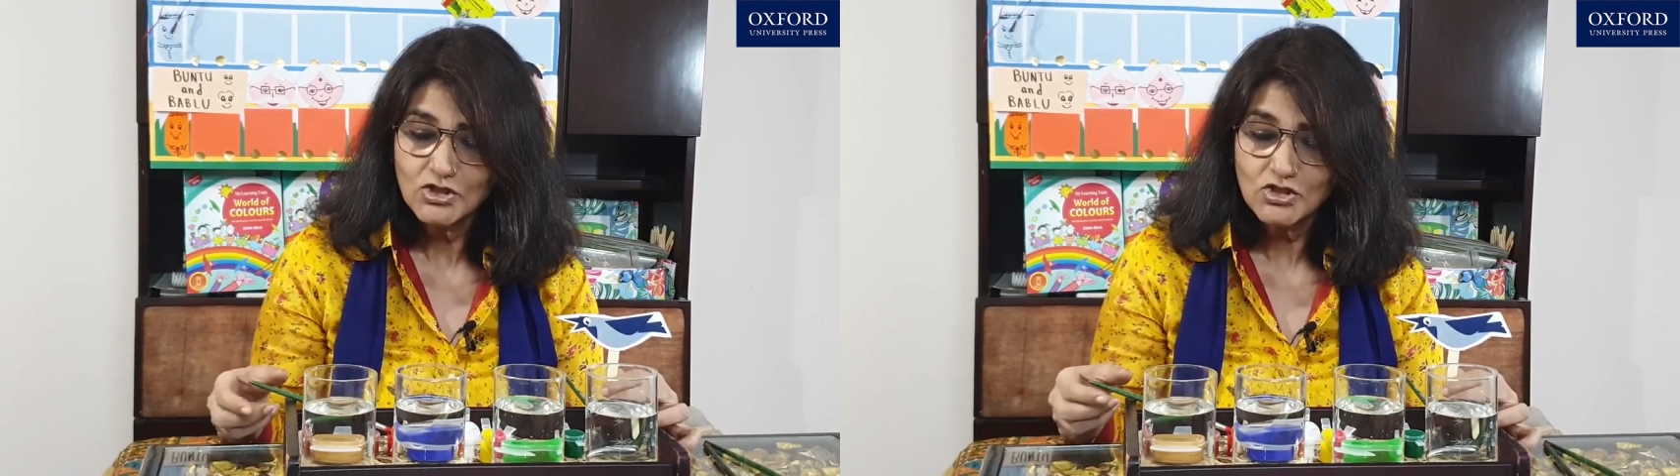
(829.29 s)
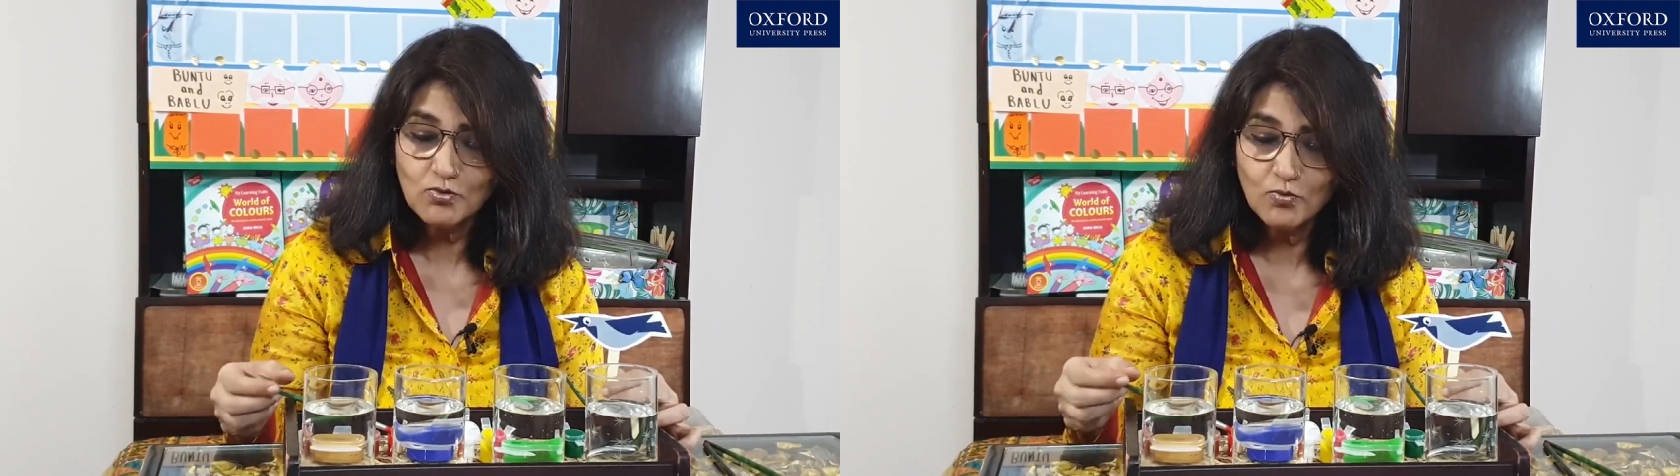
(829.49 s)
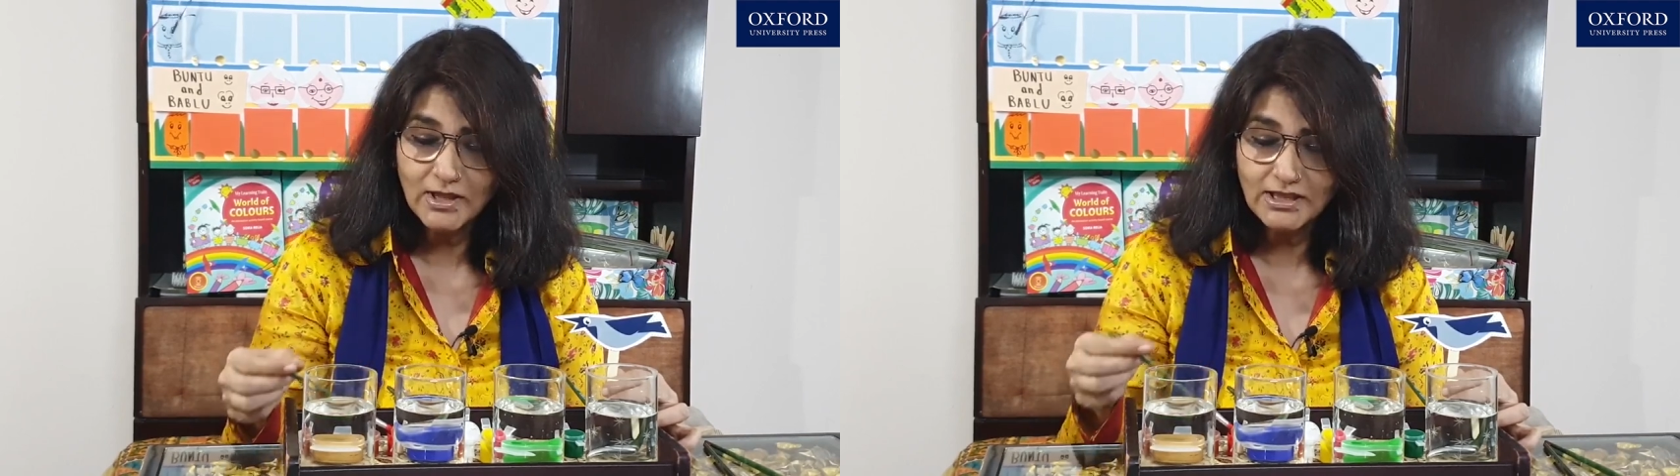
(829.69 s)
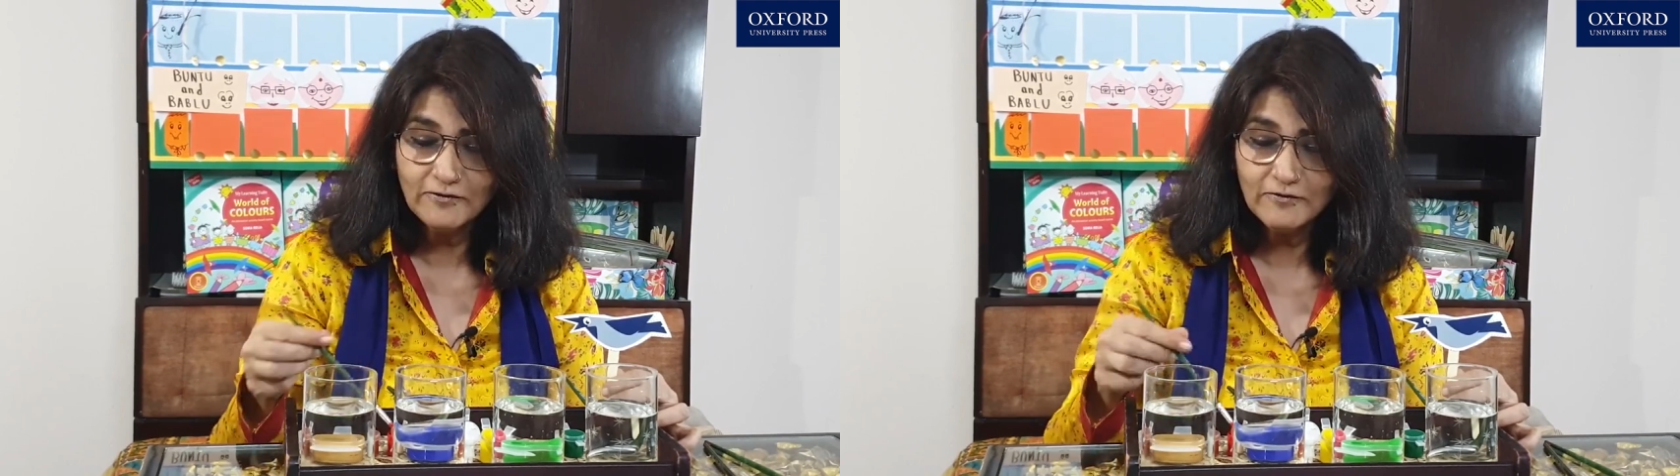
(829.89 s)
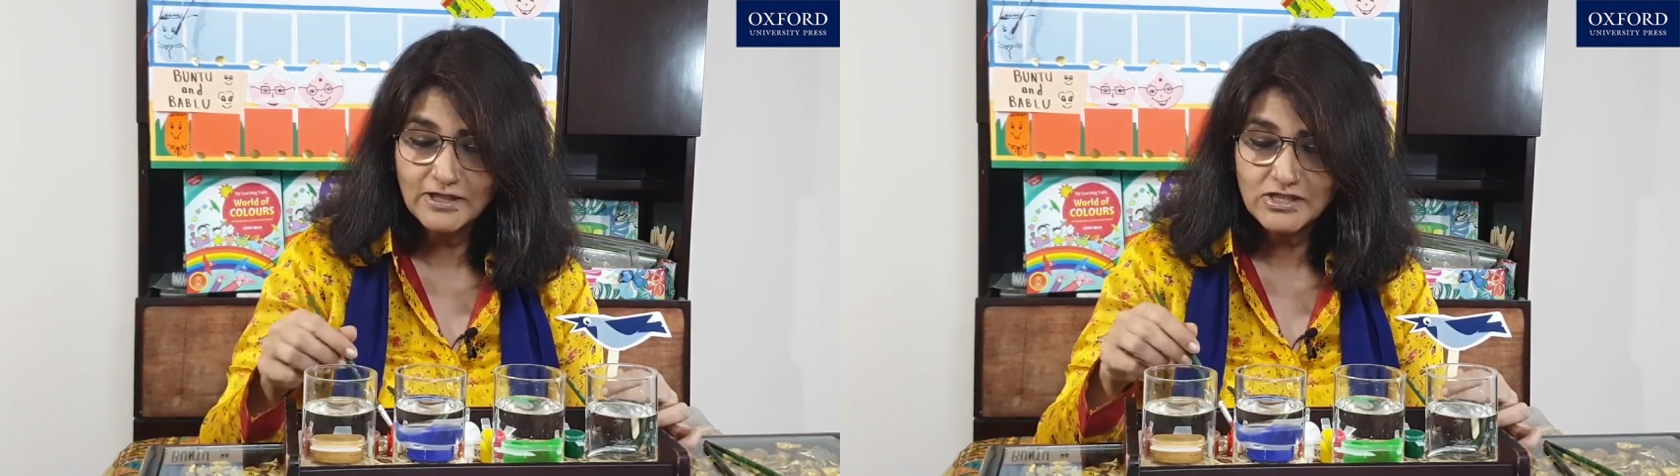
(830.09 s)
So what
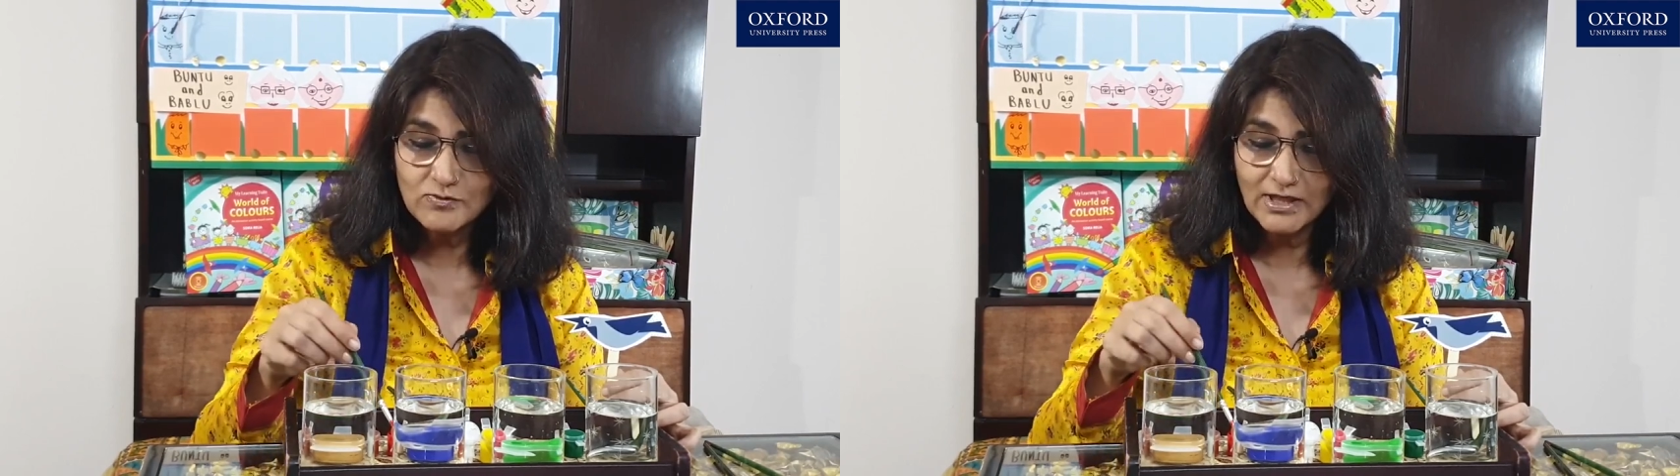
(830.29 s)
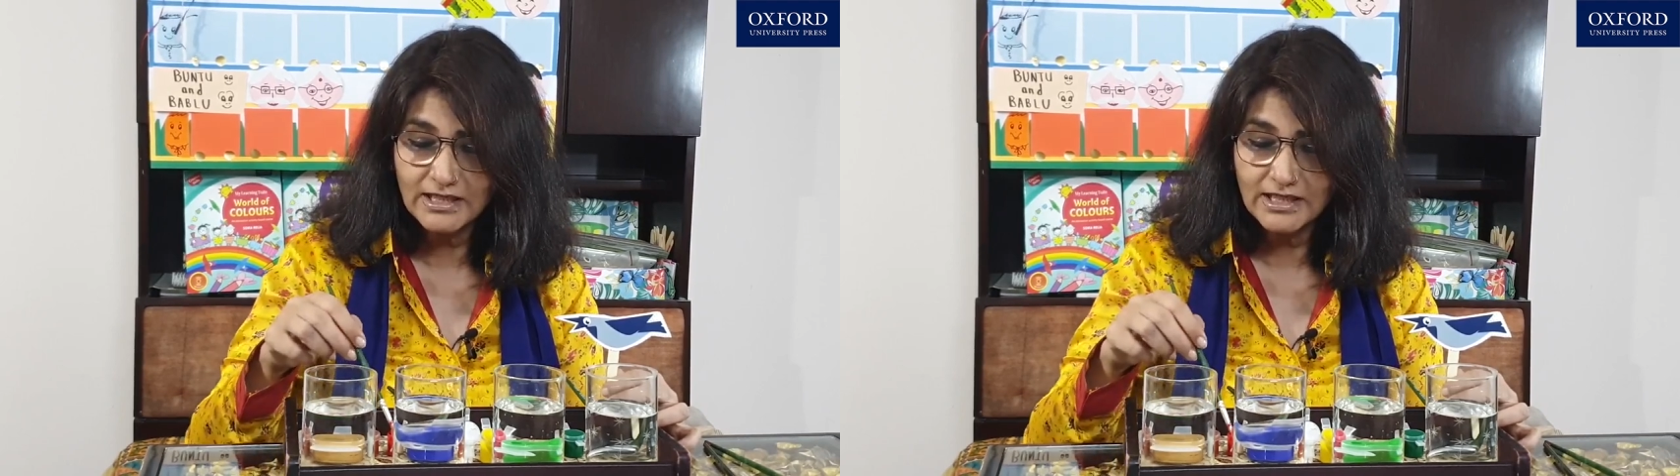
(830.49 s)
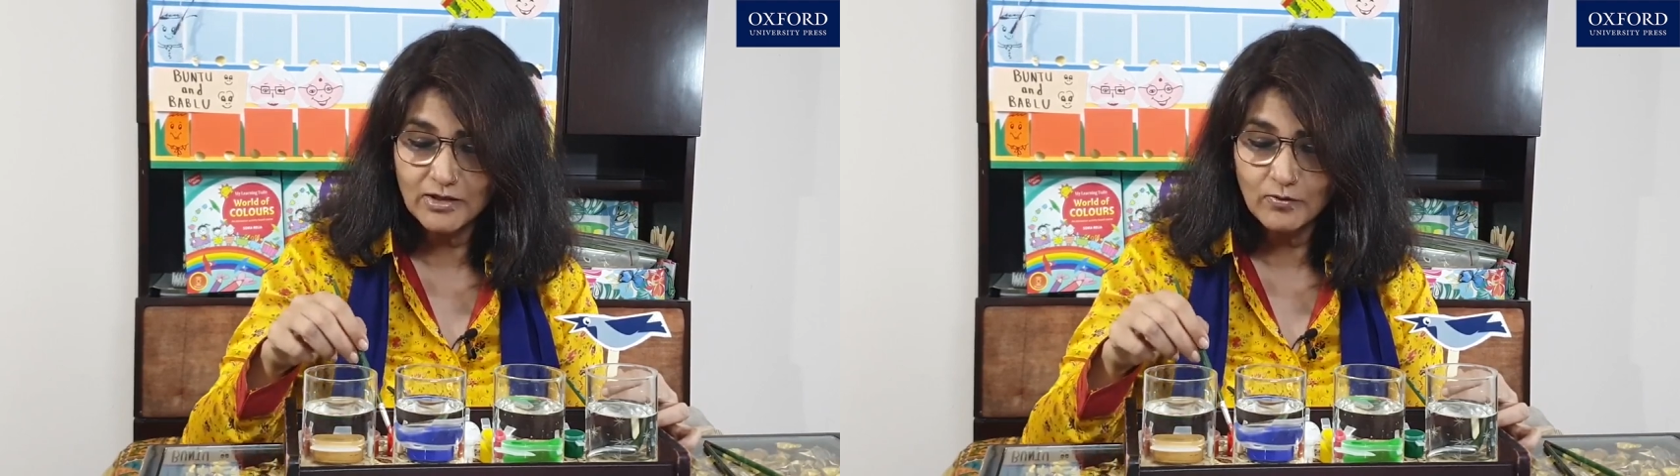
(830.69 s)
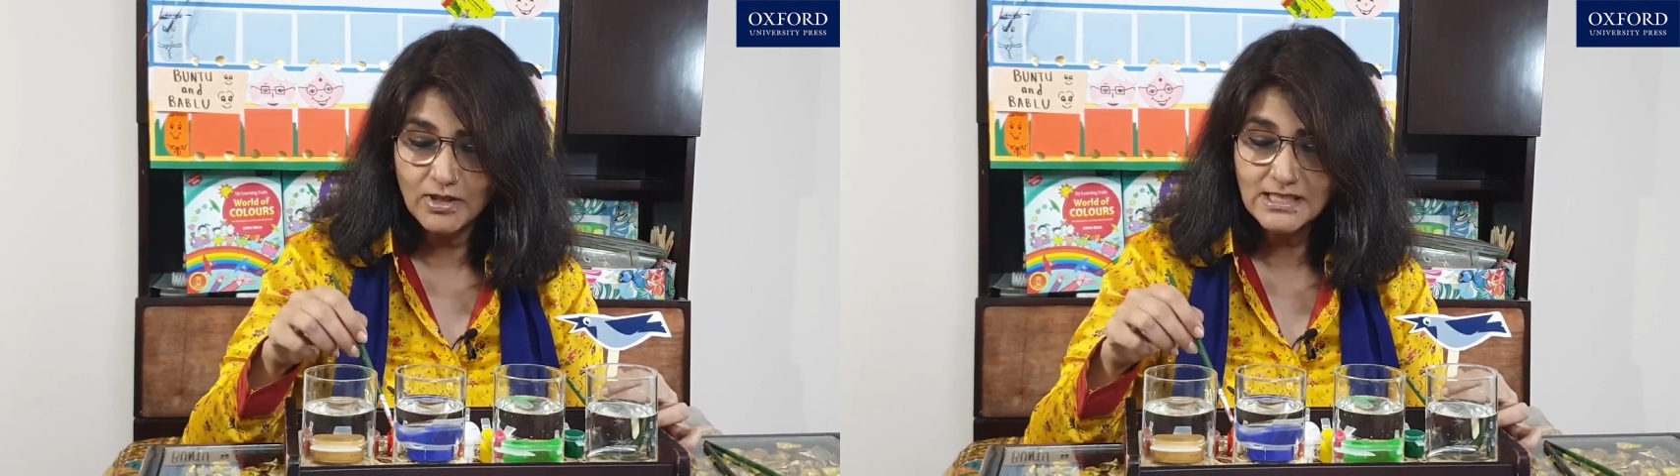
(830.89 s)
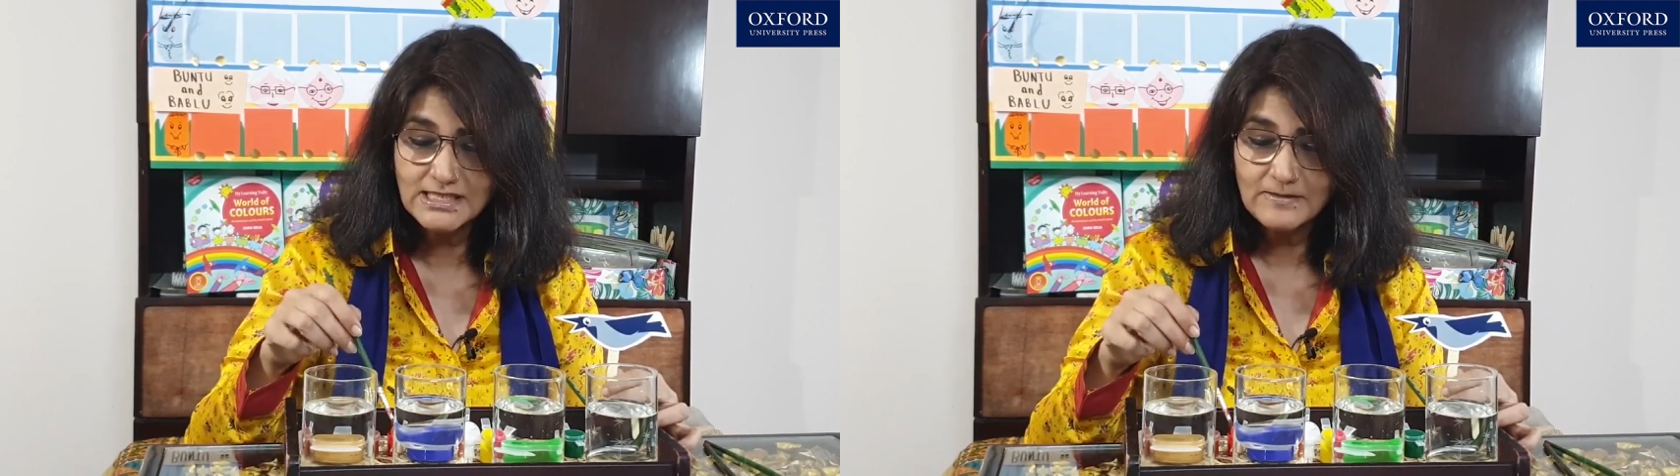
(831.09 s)
the first one did
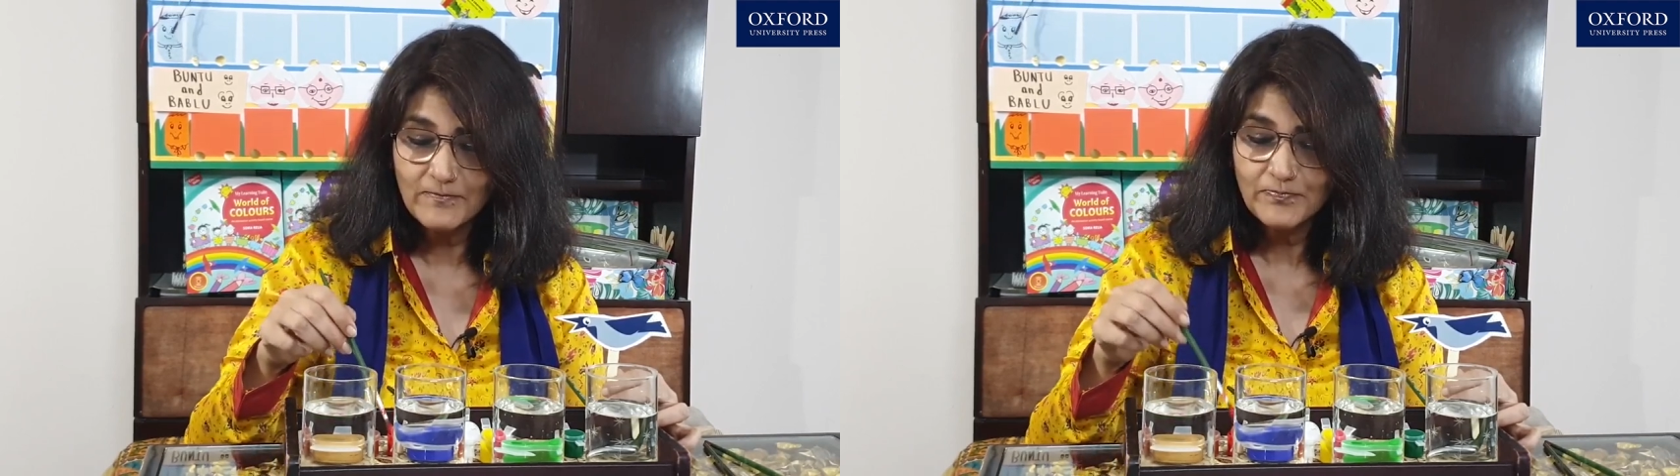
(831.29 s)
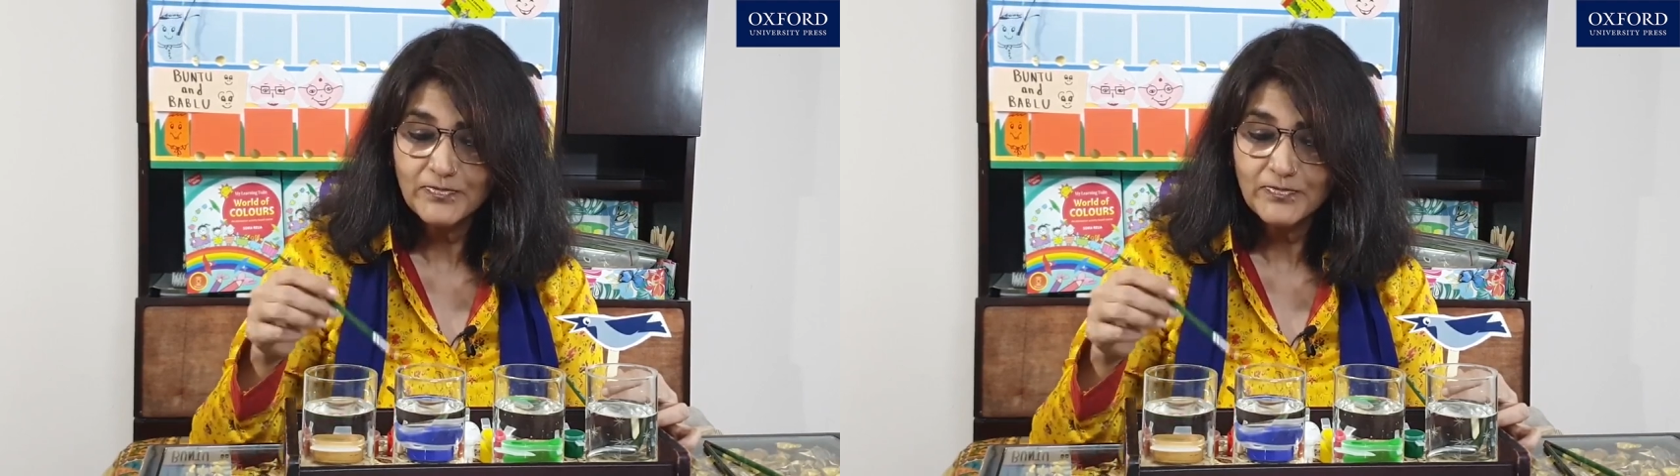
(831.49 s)
was,